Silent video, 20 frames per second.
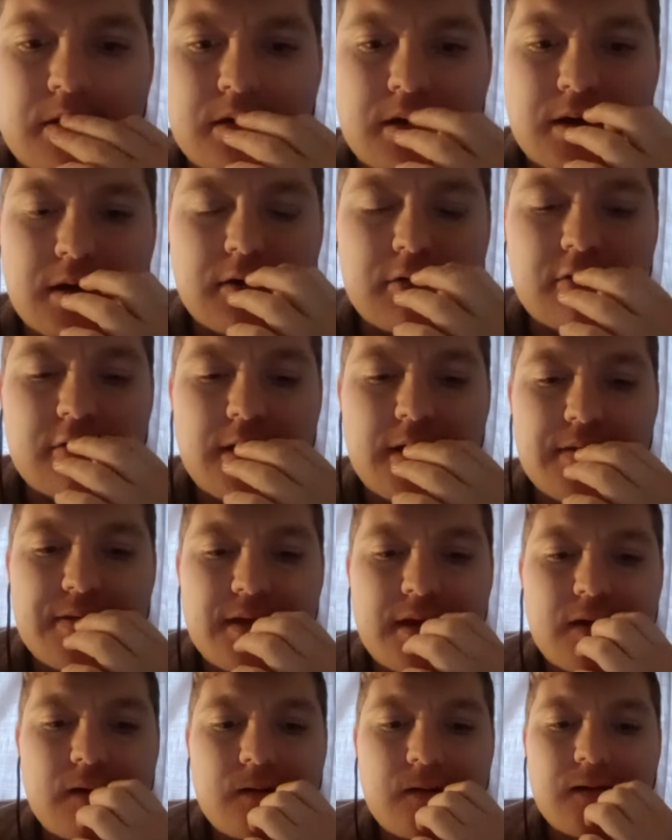How great
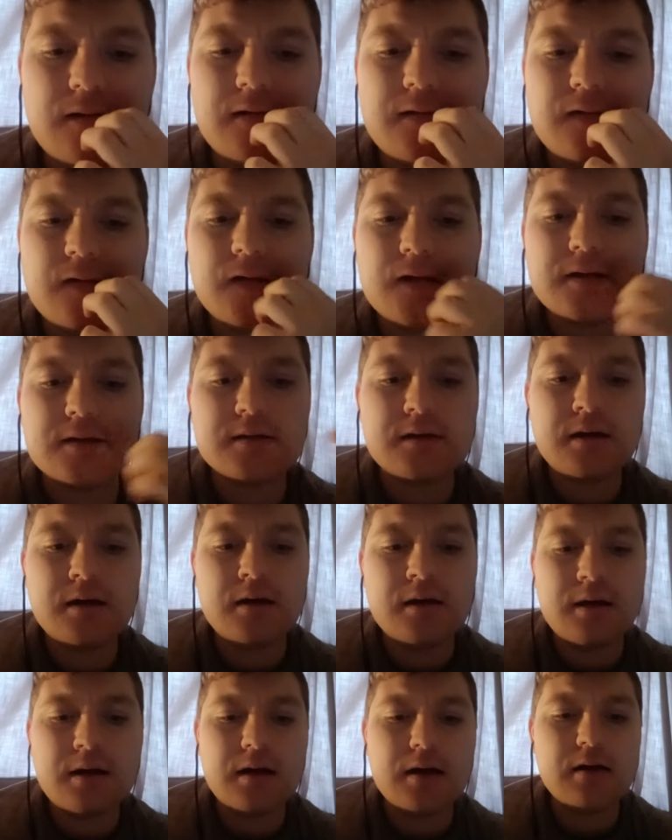thou art,
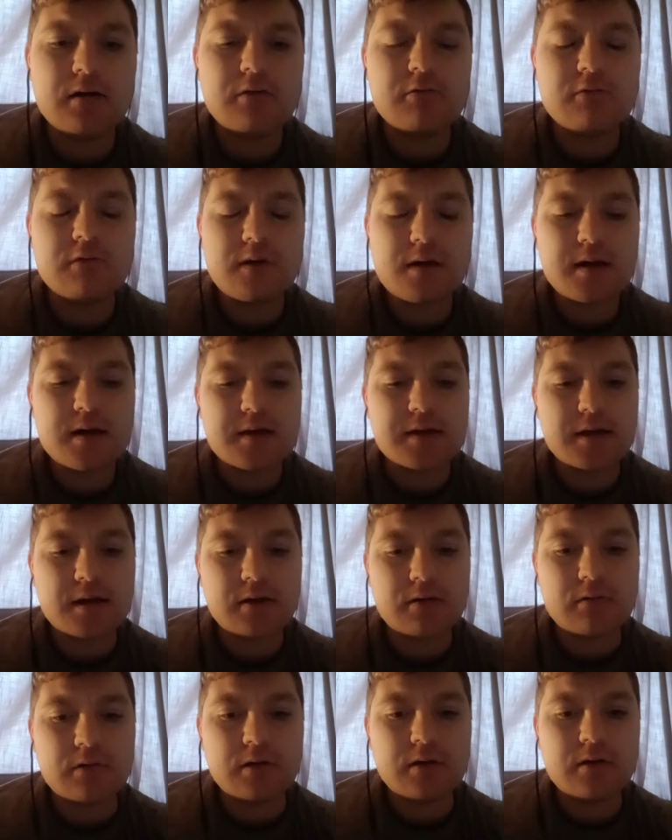how great
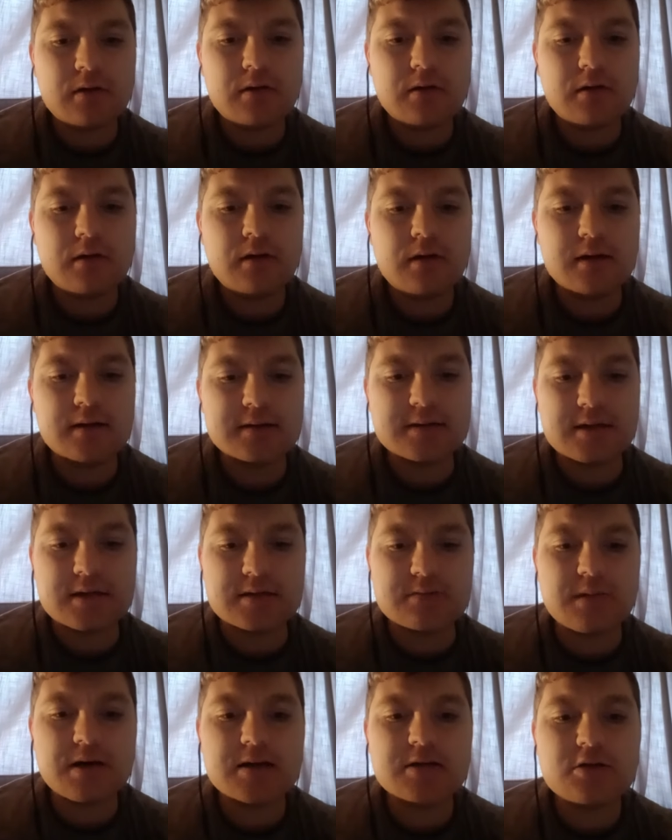thou art, and sings
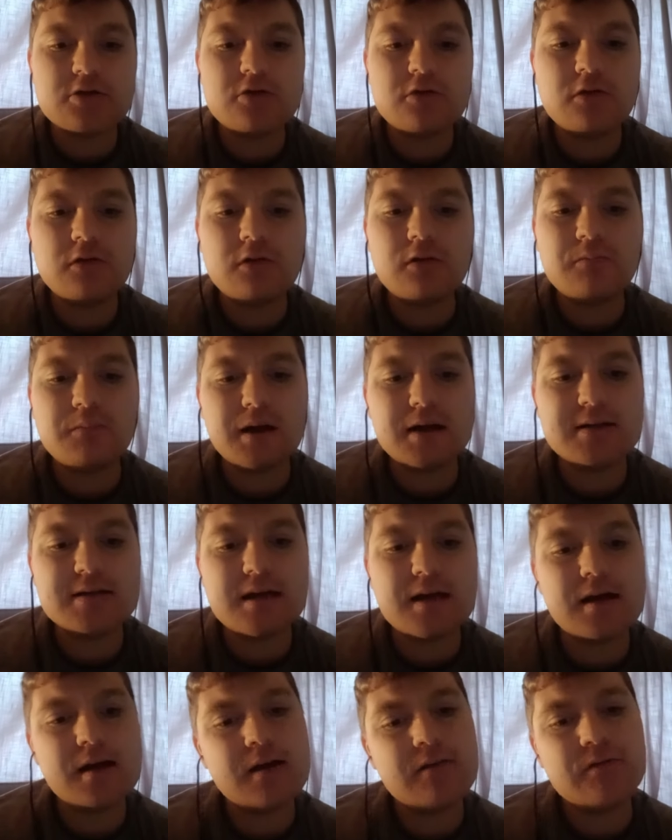my soul, my
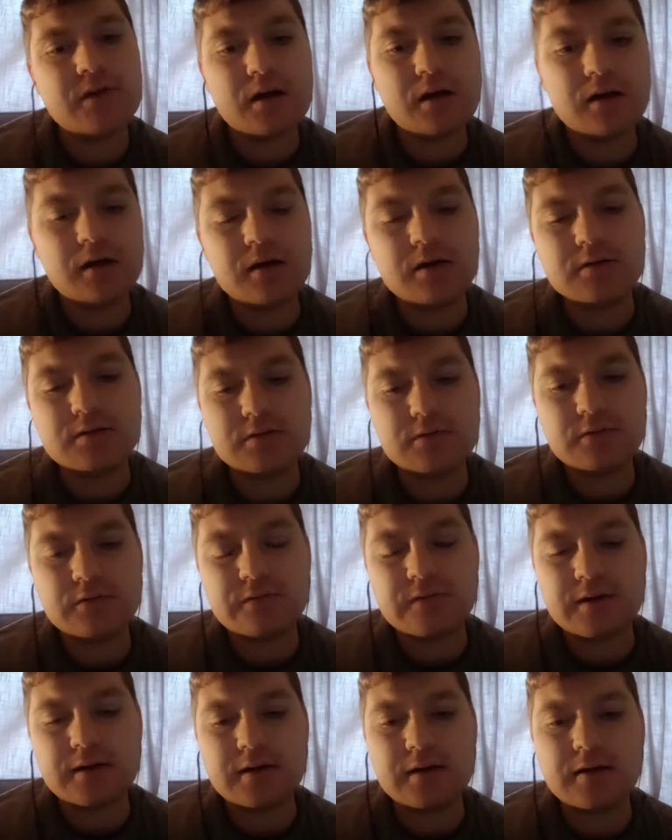Saviour God to
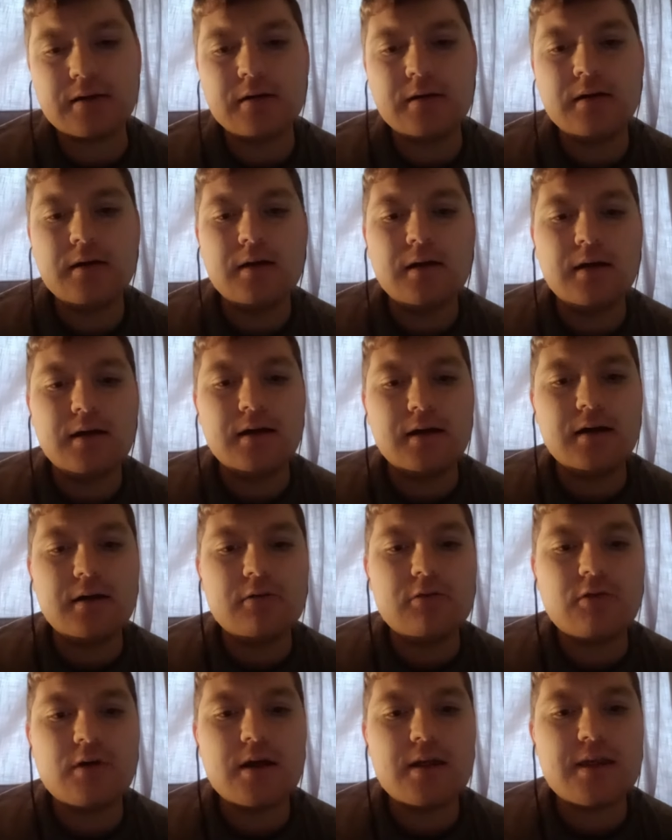thee. How
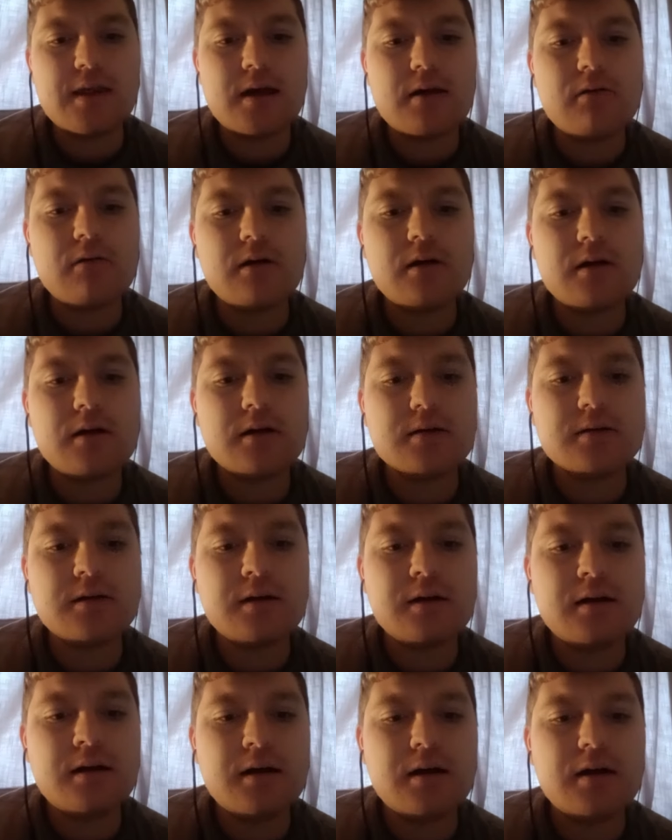great thou art,
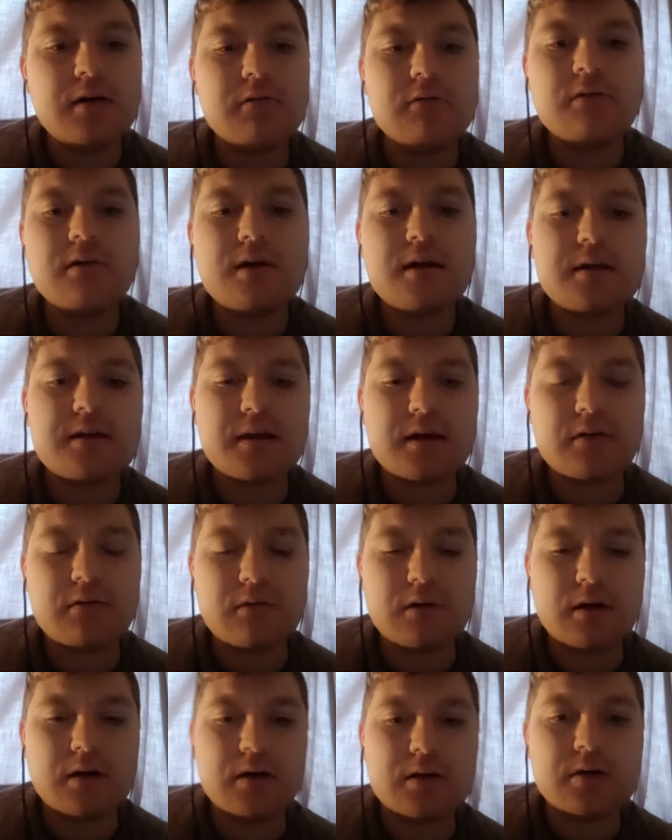how great thou
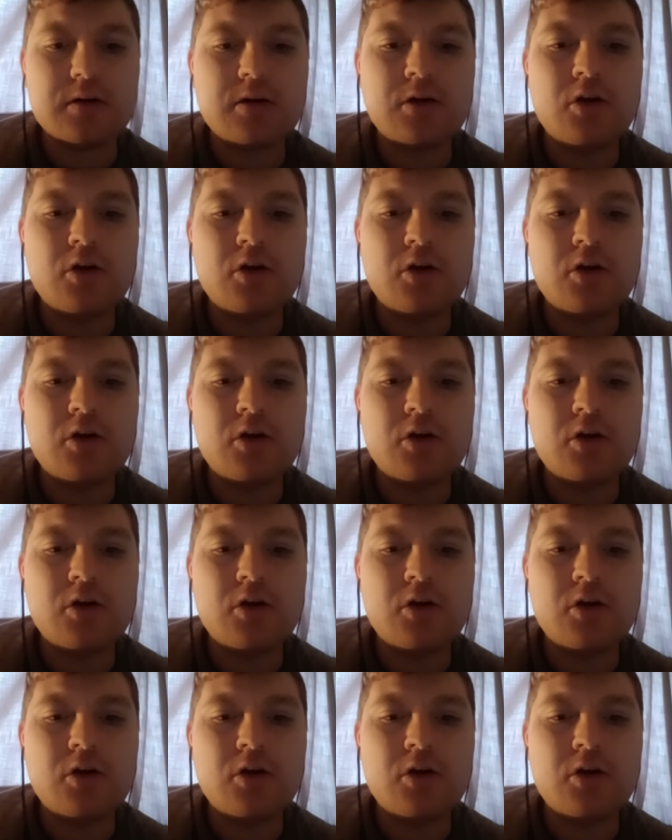art,